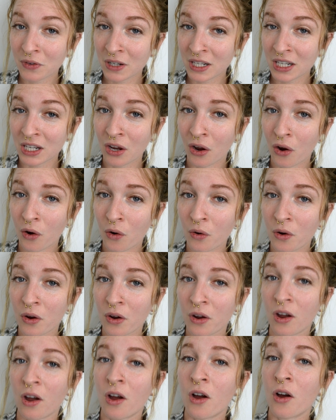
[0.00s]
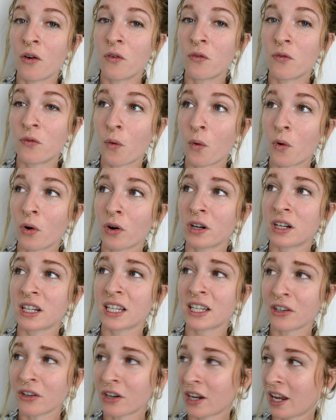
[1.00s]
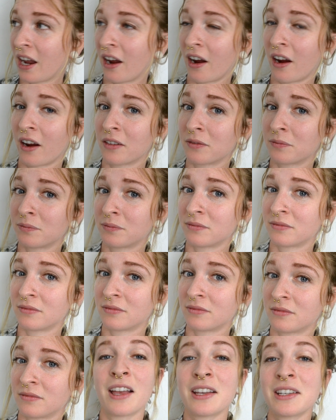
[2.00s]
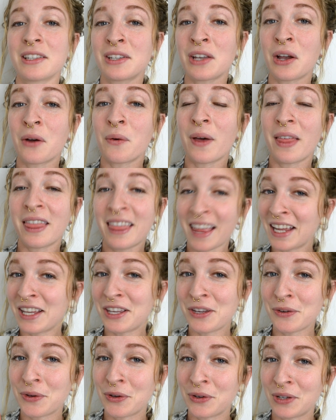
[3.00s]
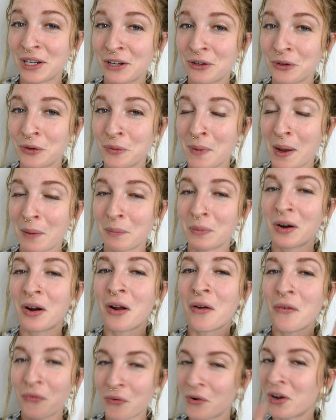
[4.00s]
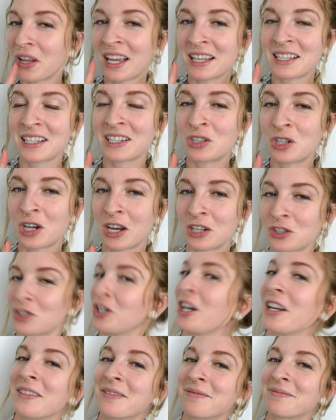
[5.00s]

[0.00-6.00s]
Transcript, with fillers: video for ear care. So thank you Kootie Crew member for that suggestion.